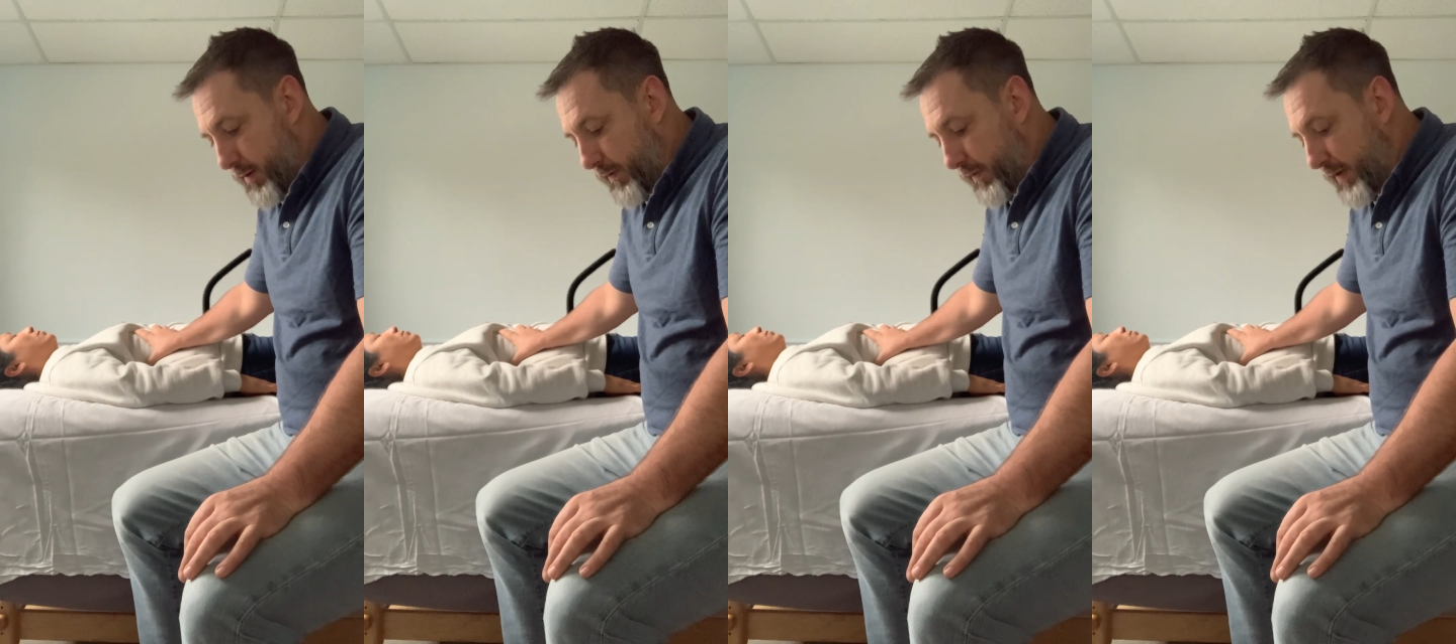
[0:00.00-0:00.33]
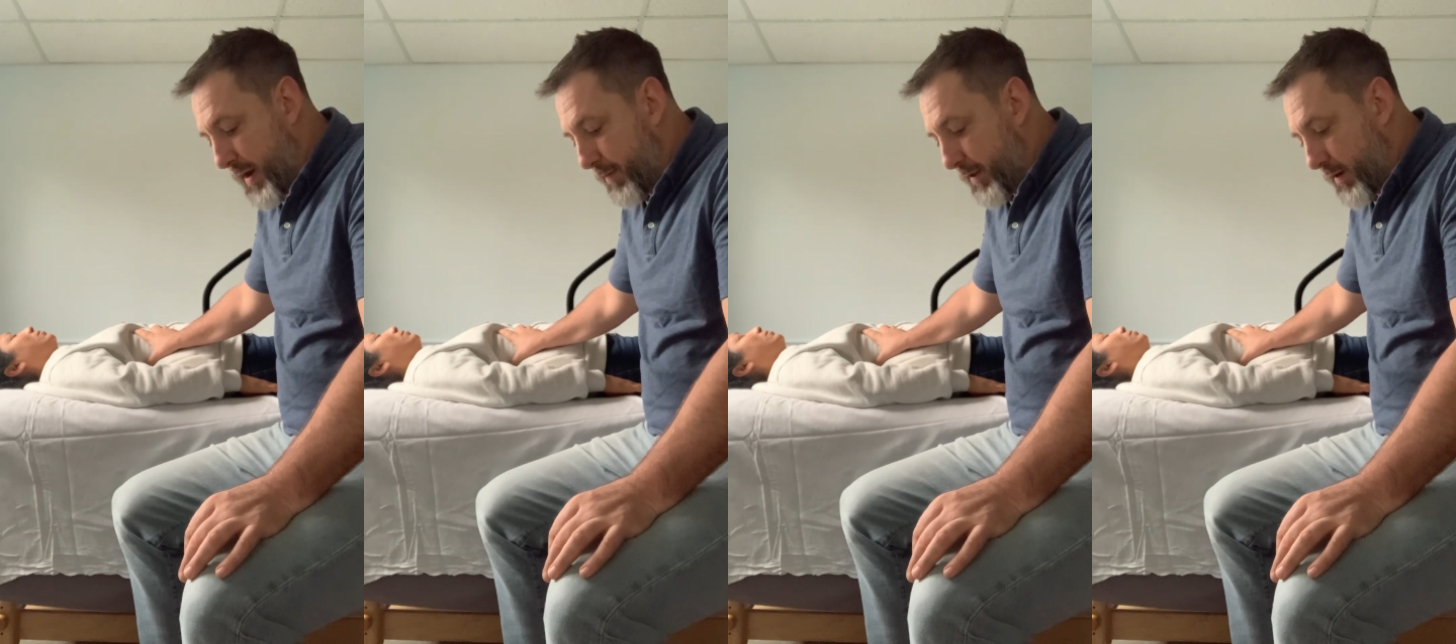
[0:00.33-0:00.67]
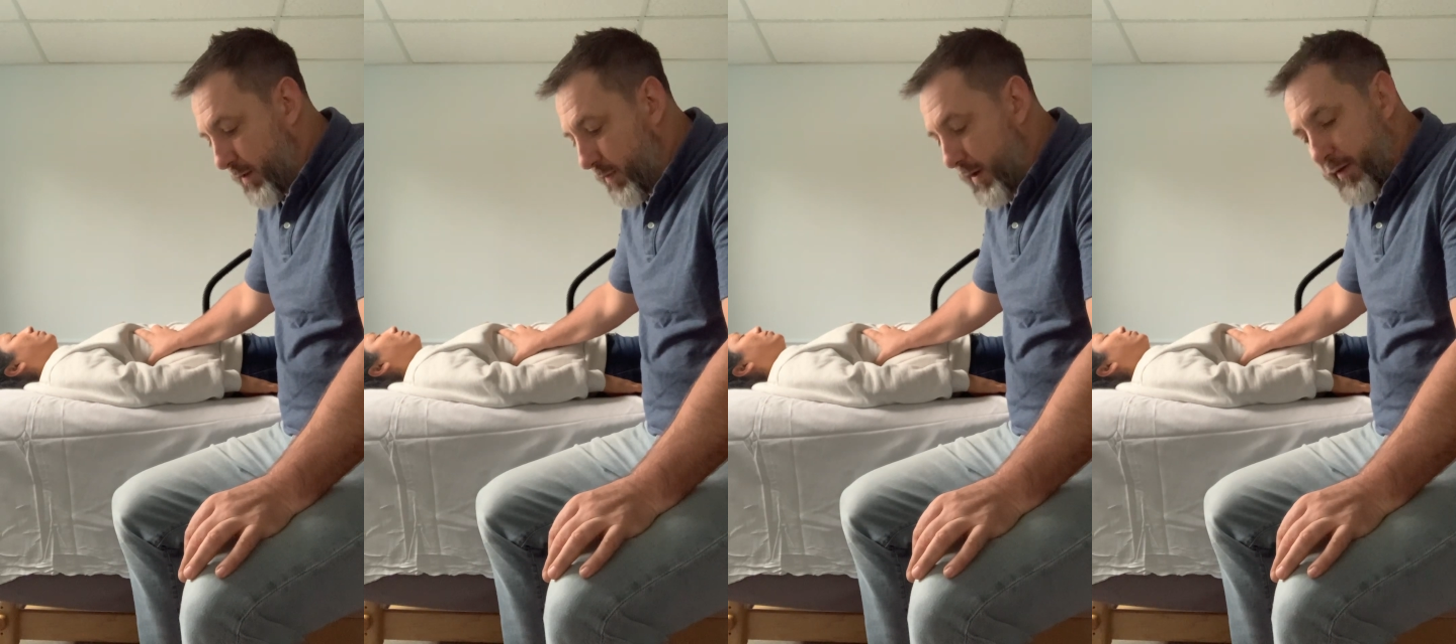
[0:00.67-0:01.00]
Same thing, you
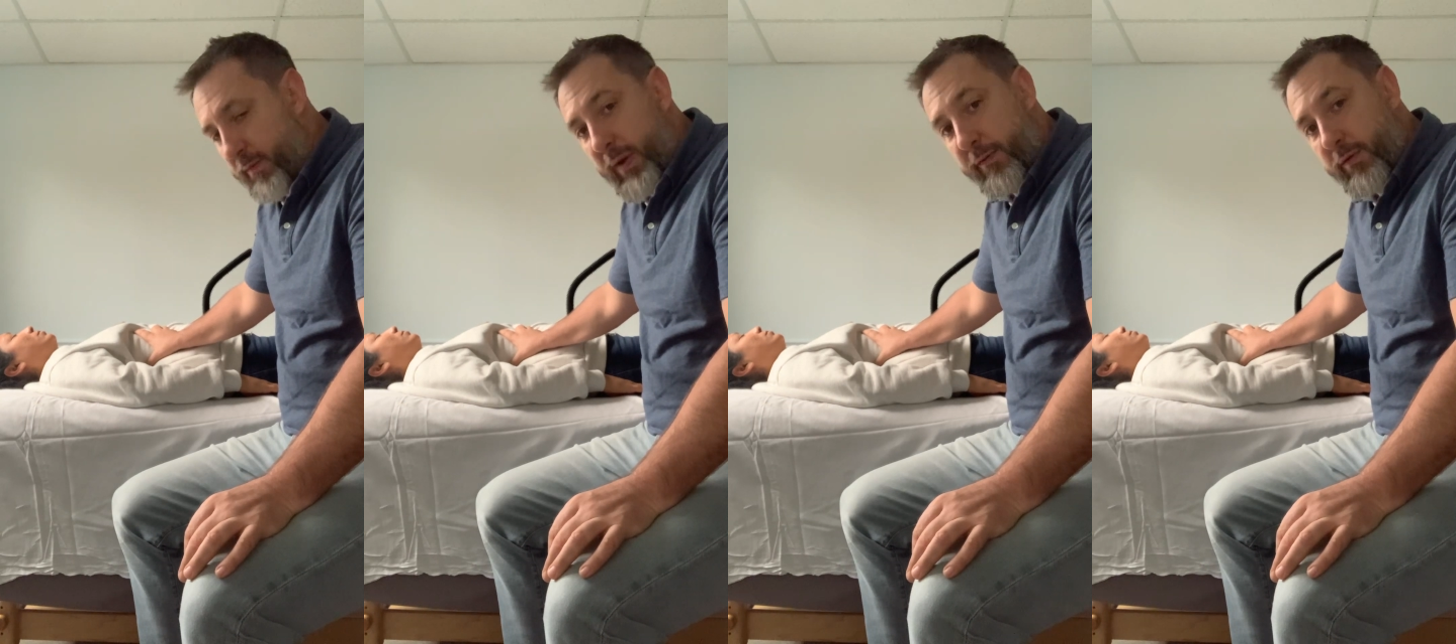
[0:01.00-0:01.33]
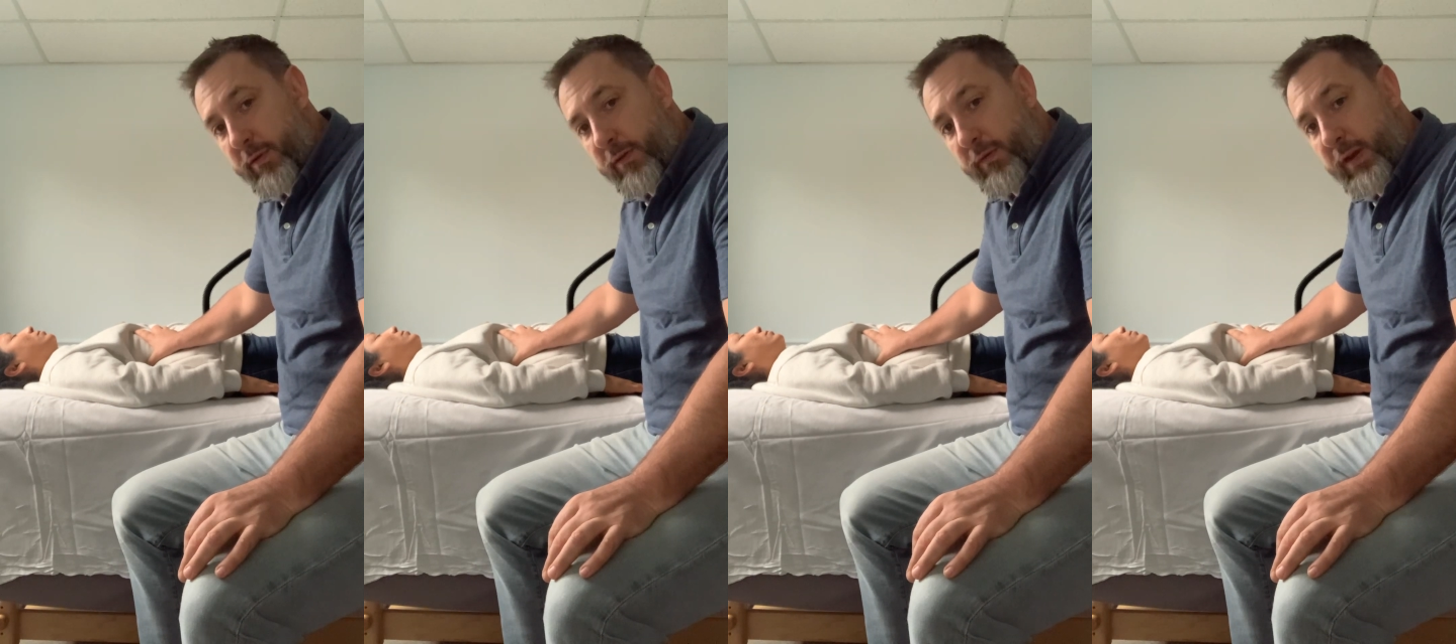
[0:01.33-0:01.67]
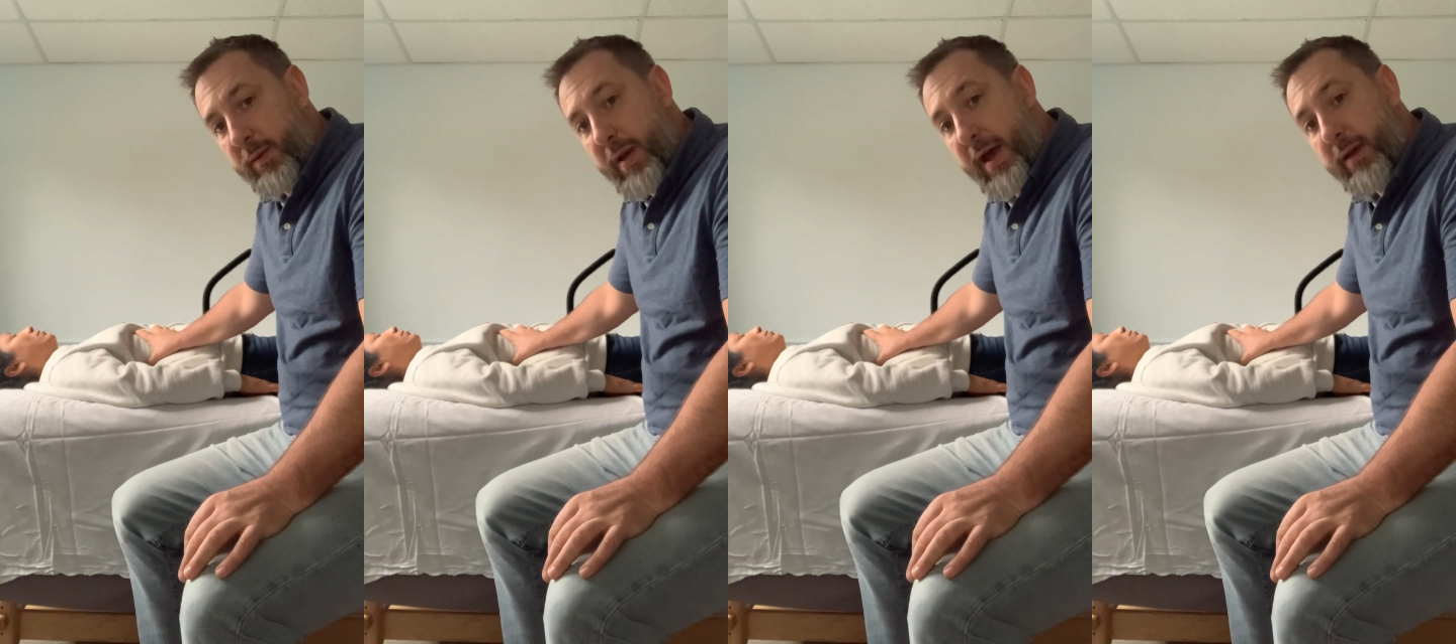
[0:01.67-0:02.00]
wait for the
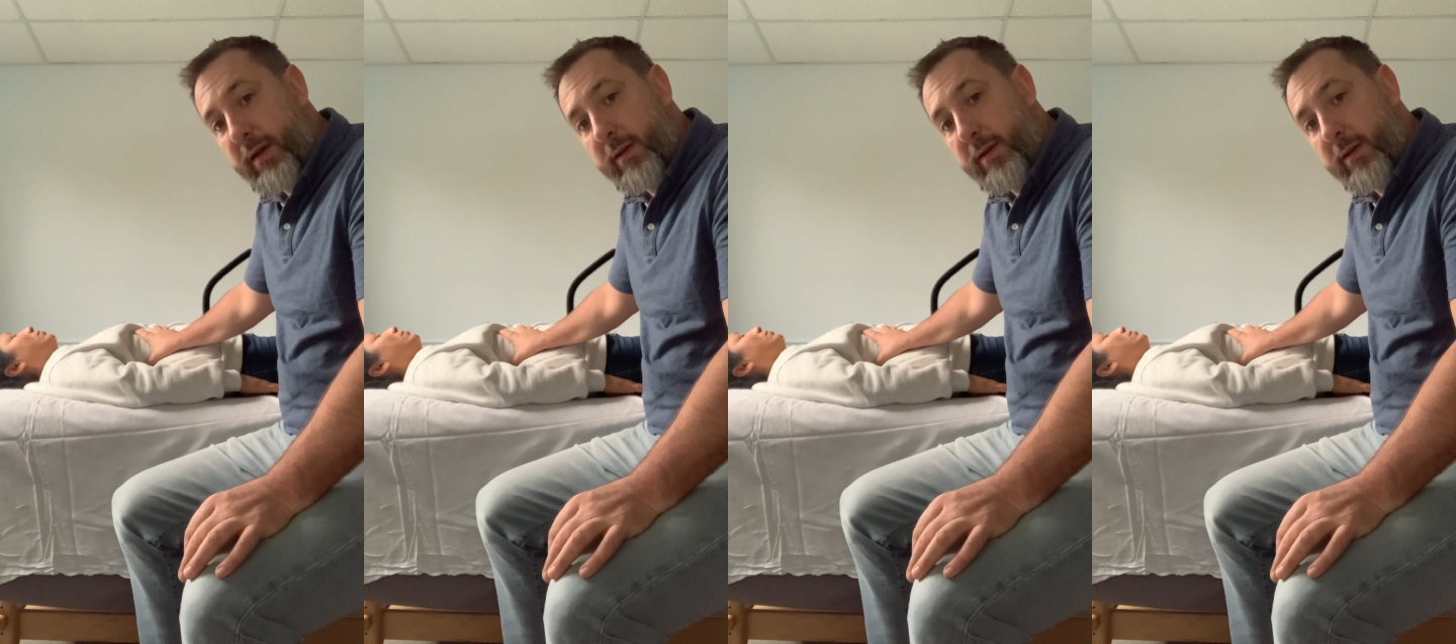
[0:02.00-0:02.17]
feedback.